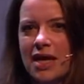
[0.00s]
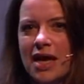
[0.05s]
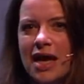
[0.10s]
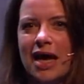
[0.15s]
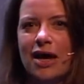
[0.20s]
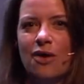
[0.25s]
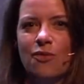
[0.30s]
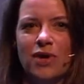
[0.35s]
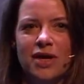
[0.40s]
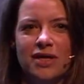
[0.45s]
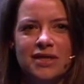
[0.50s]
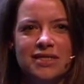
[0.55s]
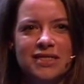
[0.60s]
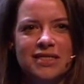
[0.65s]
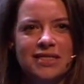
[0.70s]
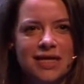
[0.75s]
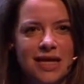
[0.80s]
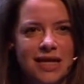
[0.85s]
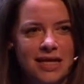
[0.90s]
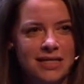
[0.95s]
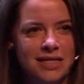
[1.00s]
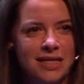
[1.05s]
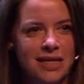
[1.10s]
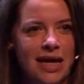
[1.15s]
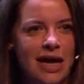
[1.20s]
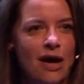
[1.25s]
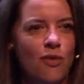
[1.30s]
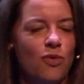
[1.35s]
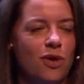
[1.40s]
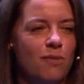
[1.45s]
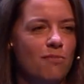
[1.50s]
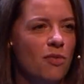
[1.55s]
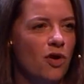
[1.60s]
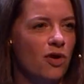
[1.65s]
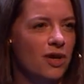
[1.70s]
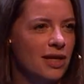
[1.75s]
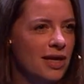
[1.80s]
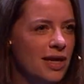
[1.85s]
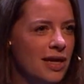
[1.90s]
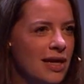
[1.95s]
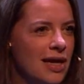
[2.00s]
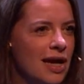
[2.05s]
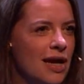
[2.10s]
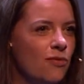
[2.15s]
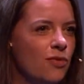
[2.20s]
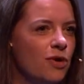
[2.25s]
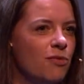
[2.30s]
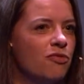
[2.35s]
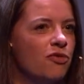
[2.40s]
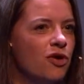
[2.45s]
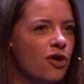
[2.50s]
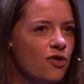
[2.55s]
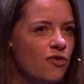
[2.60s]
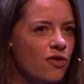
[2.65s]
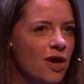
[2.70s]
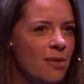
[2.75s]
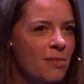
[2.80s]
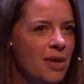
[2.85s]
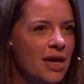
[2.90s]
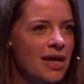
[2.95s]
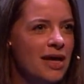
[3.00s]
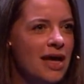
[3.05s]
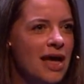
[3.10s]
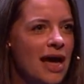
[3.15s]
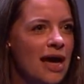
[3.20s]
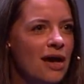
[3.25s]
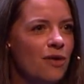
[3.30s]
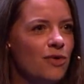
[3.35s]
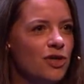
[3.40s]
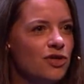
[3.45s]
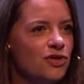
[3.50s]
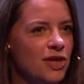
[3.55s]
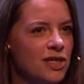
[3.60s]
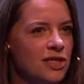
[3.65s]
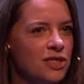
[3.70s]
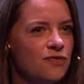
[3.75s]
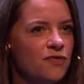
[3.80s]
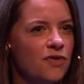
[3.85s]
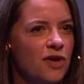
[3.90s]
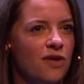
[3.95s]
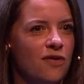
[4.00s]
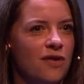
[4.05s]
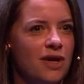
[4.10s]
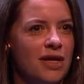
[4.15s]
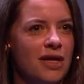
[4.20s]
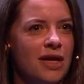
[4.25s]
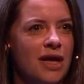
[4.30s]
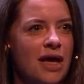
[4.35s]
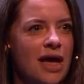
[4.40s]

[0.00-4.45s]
How we understand it, how we model it, how we program it, how we transfer it,